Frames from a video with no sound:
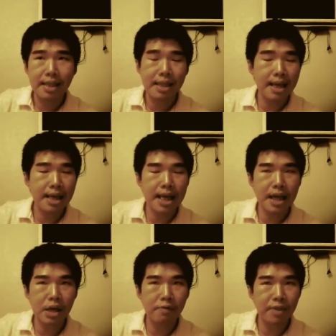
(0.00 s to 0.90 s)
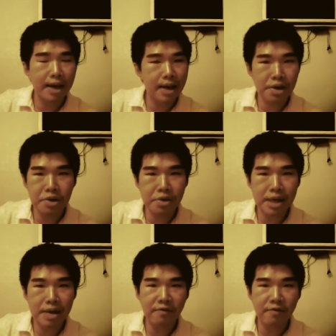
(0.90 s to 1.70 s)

thinking of using